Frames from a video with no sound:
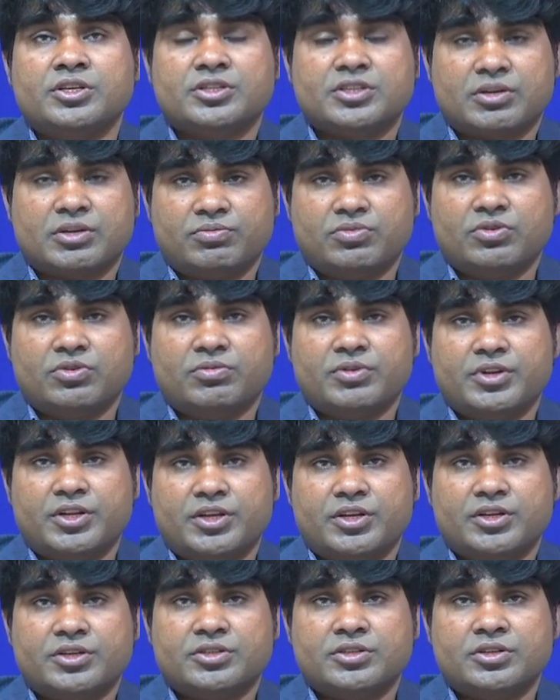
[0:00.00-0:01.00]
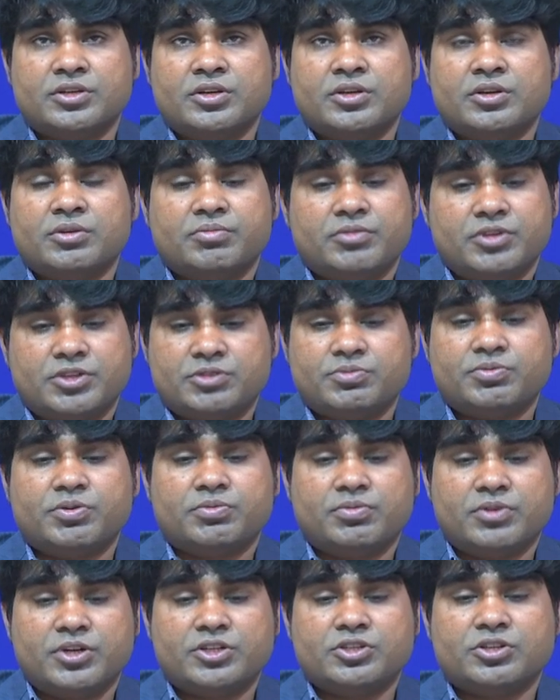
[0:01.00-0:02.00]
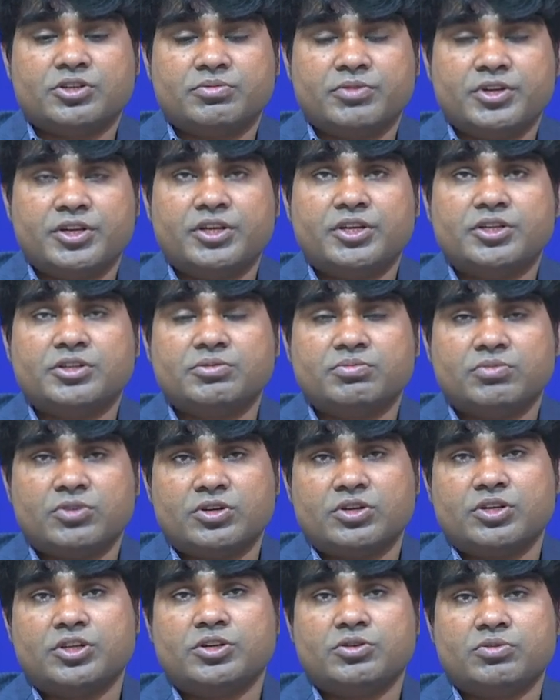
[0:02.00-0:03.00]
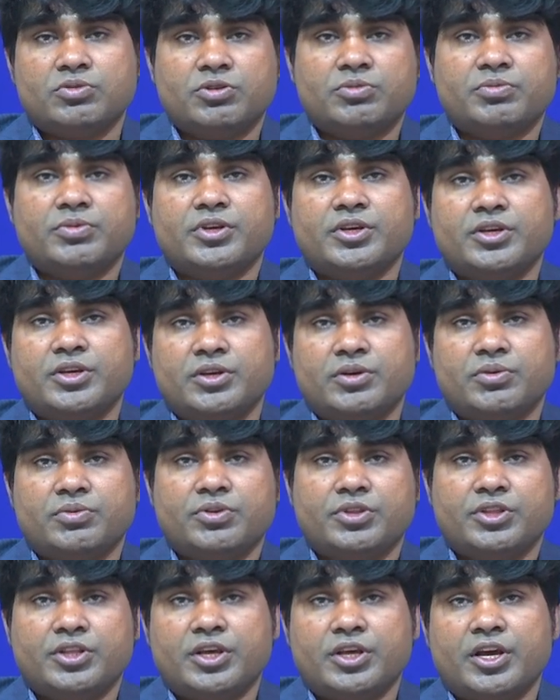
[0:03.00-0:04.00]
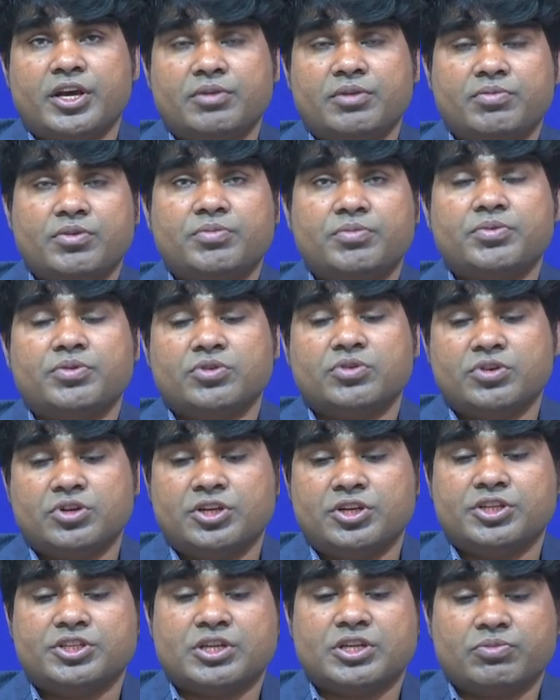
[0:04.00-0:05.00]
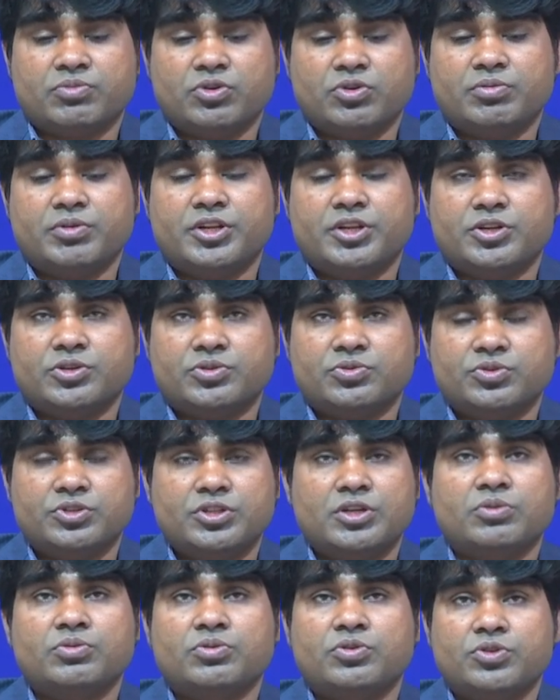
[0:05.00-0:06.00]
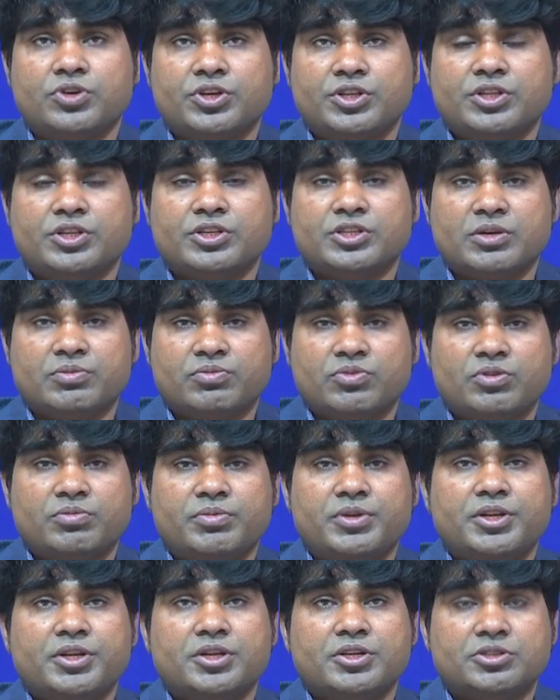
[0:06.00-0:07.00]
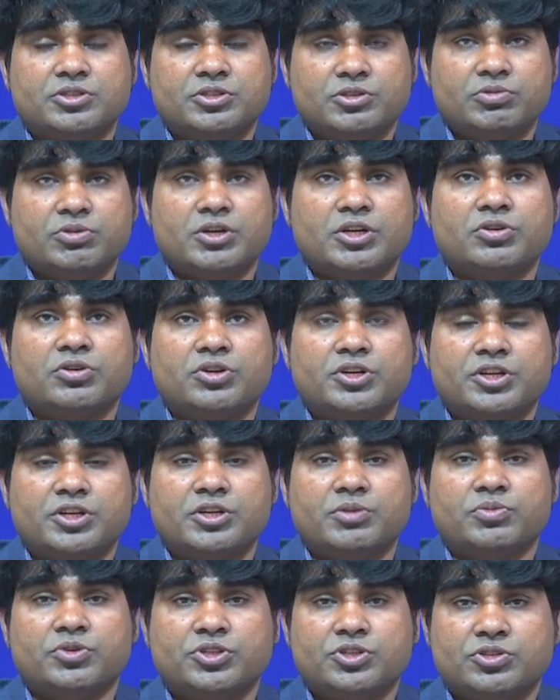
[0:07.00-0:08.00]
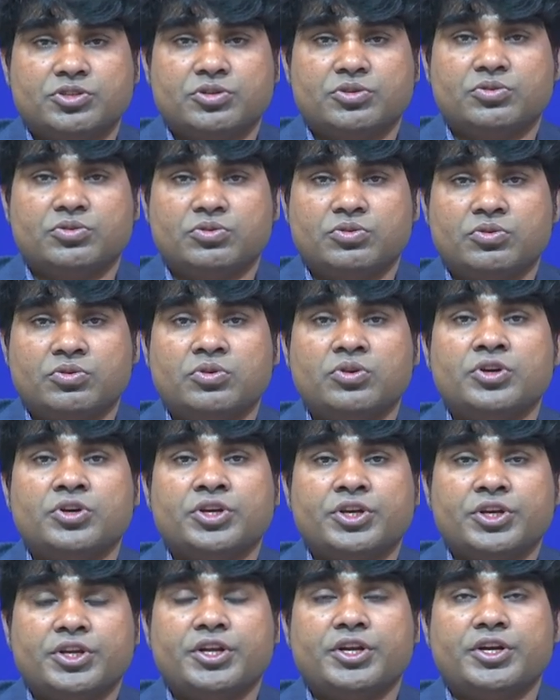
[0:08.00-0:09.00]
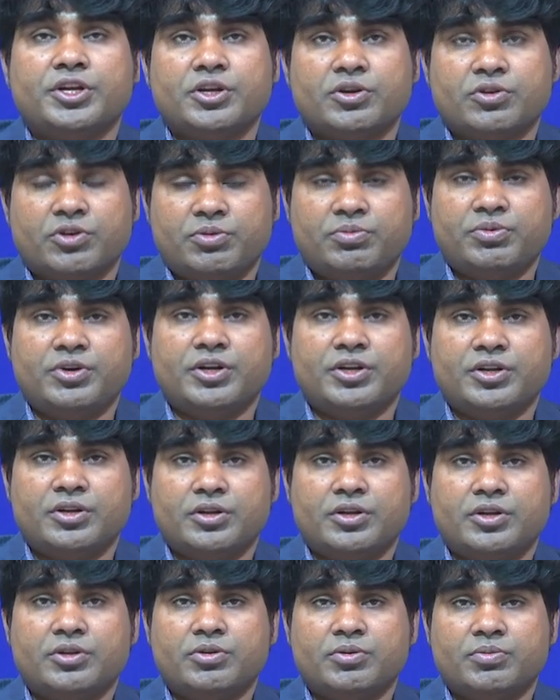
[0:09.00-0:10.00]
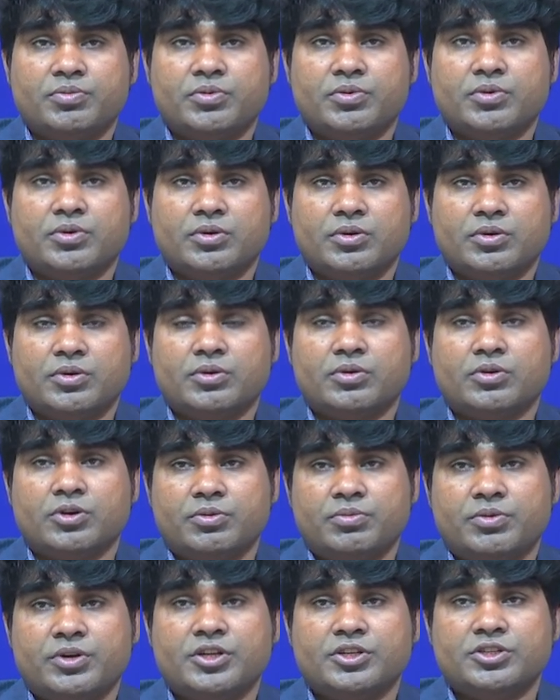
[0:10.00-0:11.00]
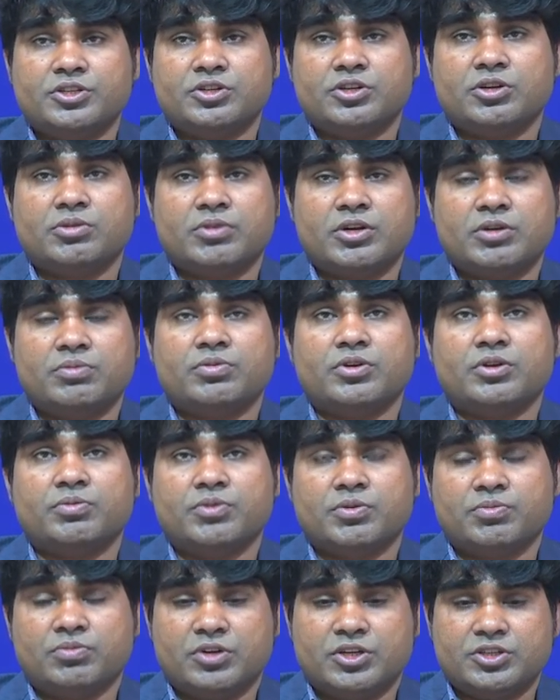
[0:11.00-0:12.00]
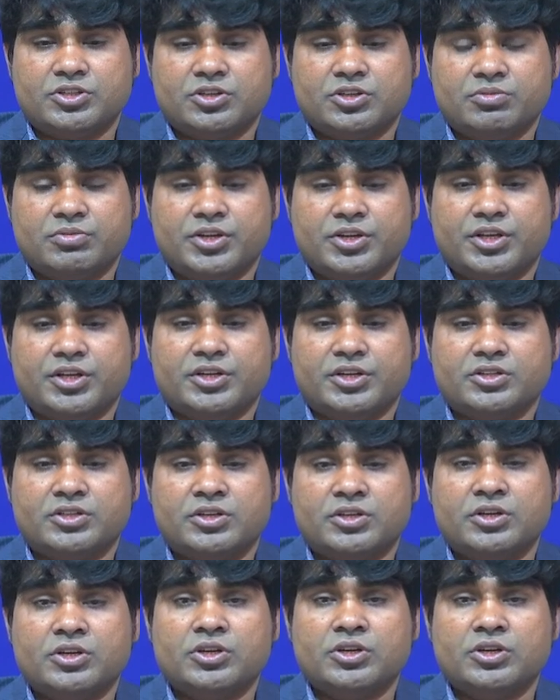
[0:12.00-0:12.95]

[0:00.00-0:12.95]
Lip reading: sample variance, means population variance, but it will be with the help of only sample variance. Without knowing the sample variance, you are not in a position to create a confidence interval for population variance.